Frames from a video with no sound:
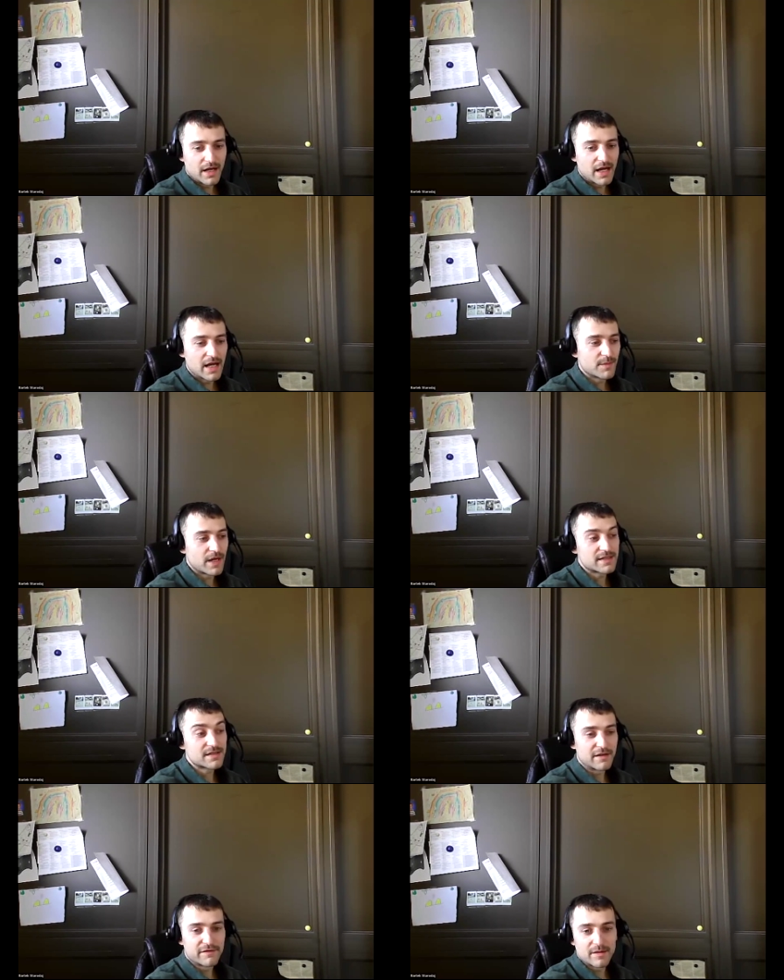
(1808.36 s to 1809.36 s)
And by
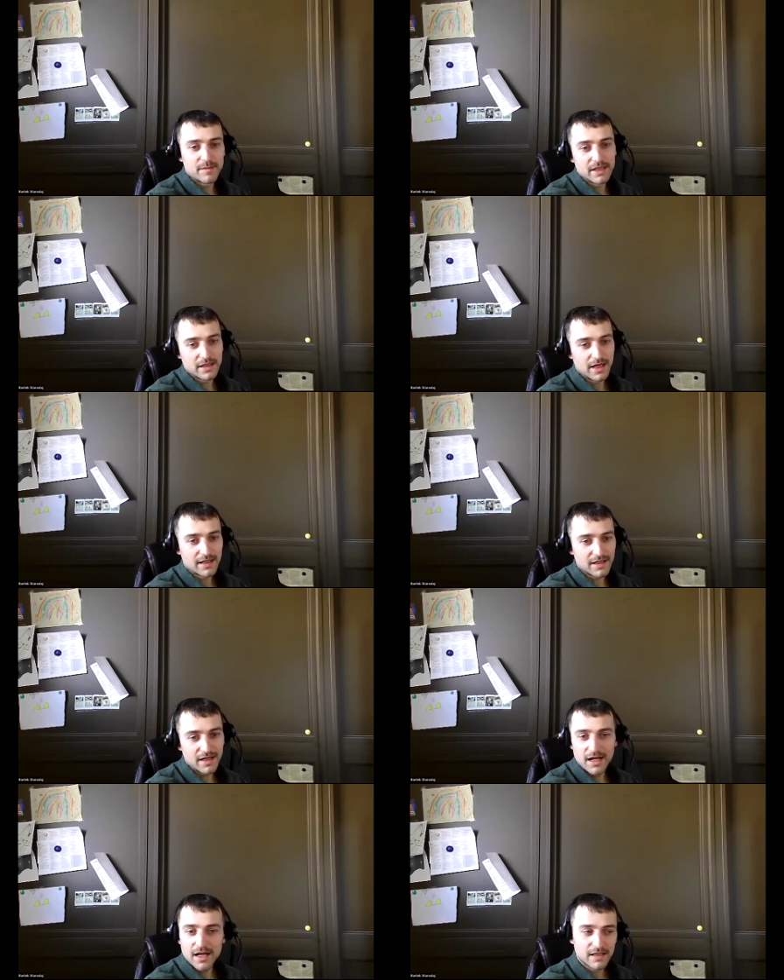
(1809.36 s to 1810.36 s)
stuff, I mean like
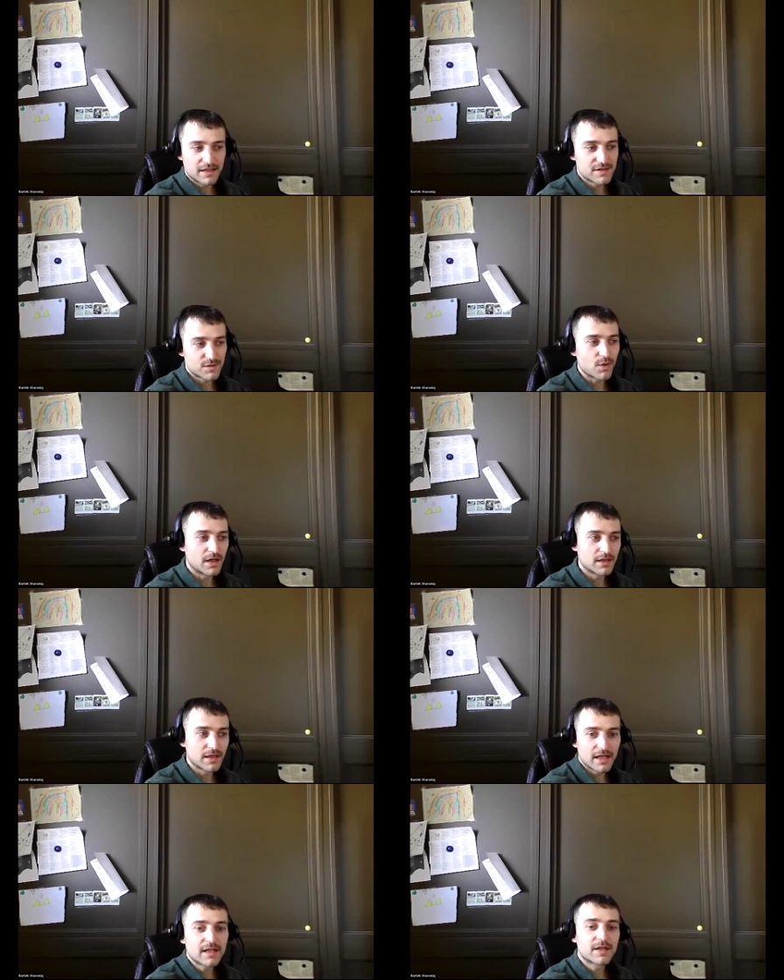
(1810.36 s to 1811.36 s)
at least one
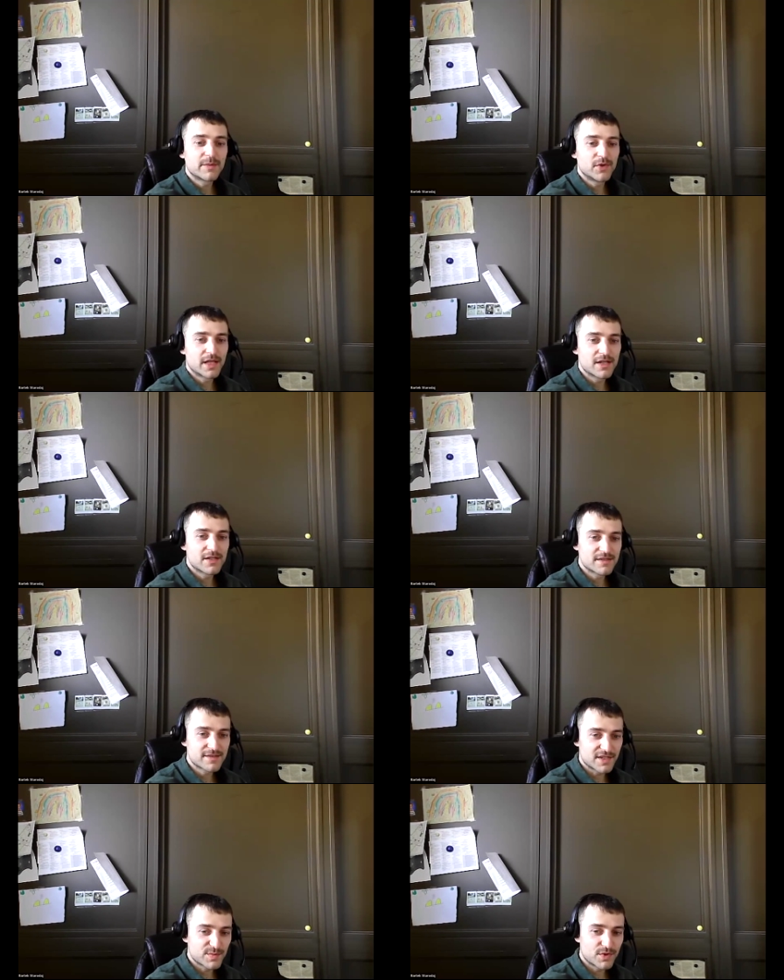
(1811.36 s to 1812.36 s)
like communications
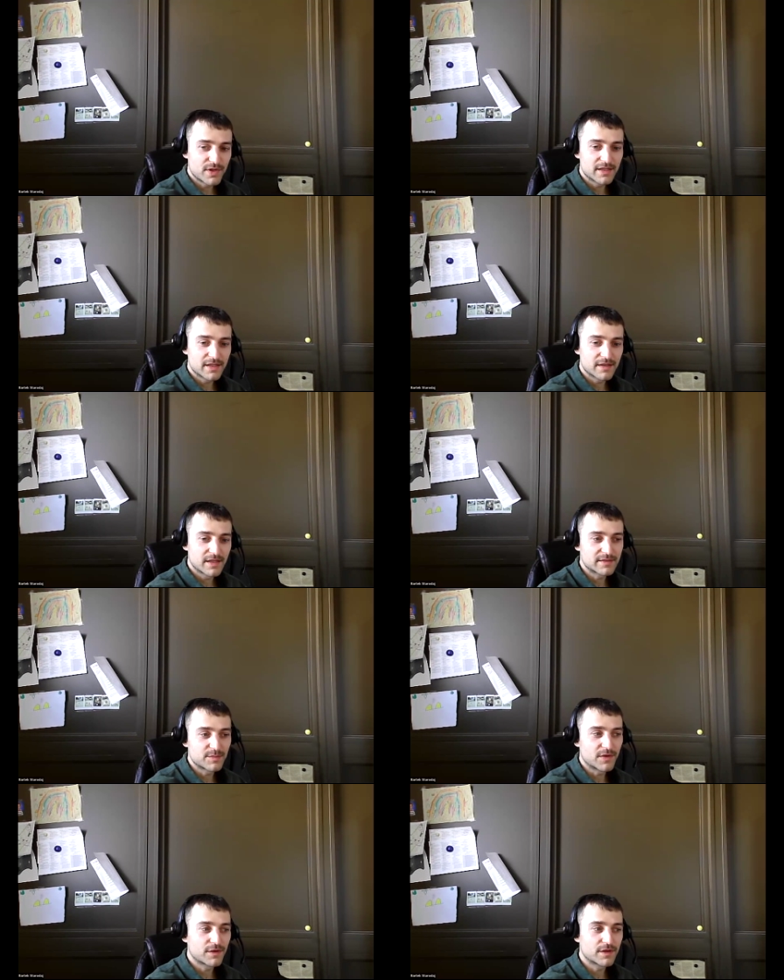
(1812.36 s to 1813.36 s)
touch point that's
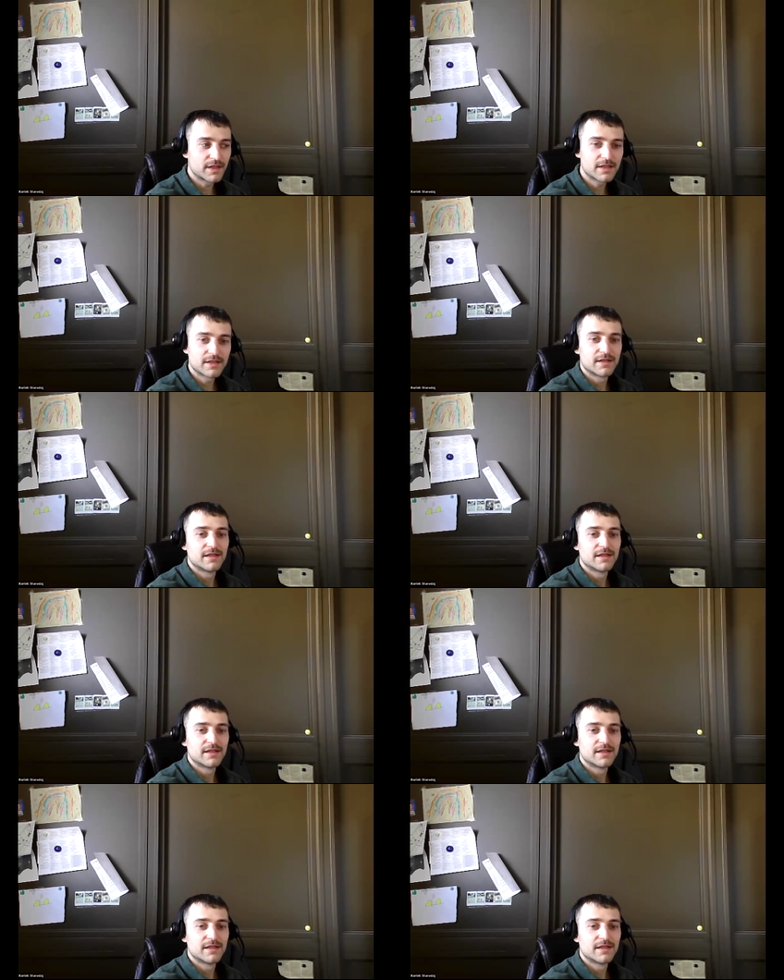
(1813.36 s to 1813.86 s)
monthly